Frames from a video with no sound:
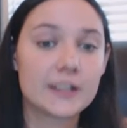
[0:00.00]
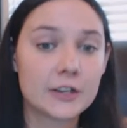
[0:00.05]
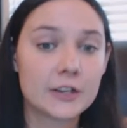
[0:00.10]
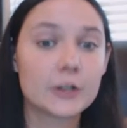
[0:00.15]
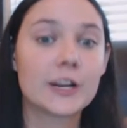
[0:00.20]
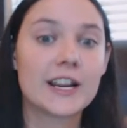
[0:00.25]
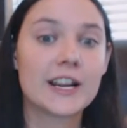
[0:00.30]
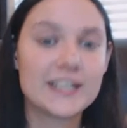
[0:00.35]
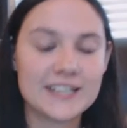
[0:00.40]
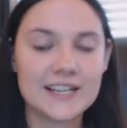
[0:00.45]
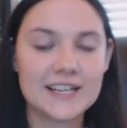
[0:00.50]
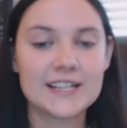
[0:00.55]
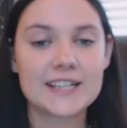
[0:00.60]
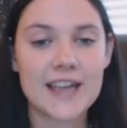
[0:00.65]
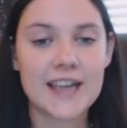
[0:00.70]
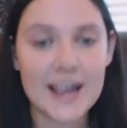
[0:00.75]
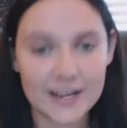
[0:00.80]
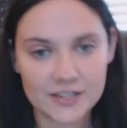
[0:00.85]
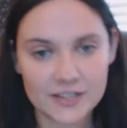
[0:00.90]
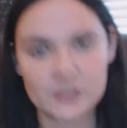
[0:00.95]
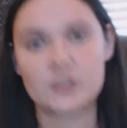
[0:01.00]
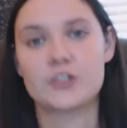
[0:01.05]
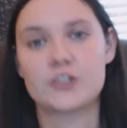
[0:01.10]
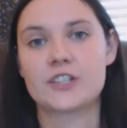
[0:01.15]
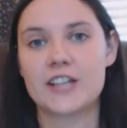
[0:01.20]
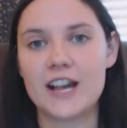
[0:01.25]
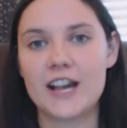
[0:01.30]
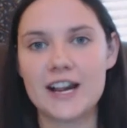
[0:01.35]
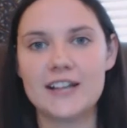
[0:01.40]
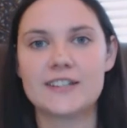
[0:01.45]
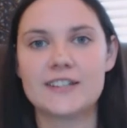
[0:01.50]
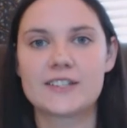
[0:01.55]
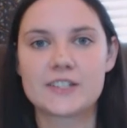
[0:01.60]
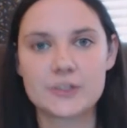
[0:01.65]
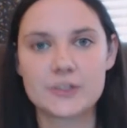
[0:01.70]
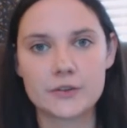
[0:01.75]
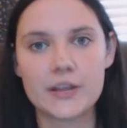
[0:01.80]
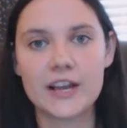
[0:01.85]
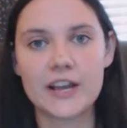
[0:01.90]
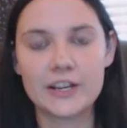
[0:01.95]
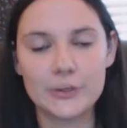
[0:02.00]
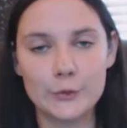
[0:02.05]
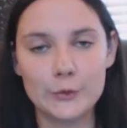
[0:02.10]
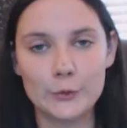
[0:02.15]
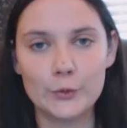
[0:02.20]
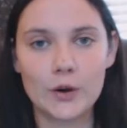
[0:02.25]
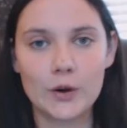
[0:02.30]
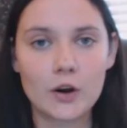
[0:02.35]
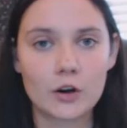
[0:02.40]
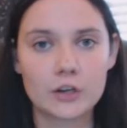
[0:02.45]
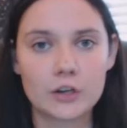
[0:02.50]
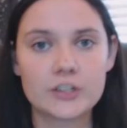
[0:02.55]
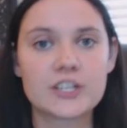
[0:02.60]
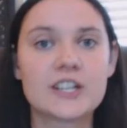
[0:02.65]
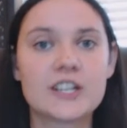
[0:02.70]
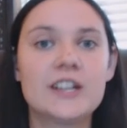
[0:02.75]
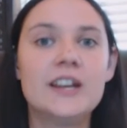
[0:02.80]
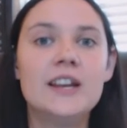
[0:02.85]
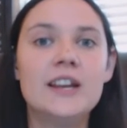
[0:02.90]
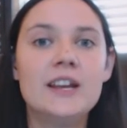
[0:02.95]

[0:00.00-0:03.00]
good idea to exercise so that you aren't